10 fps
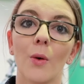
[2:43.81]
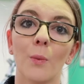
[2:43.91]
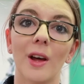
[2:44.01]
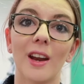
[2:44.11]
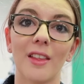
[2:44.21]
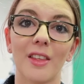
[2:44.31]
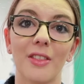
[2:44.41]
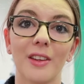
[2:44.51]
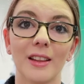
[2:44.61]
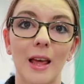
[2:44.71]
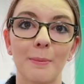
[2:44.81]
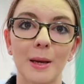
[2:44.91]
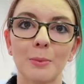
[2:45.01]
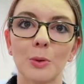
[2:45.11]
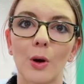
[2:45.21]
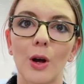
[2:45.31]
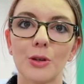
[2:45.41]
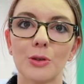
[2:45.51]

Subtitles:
One other thing that people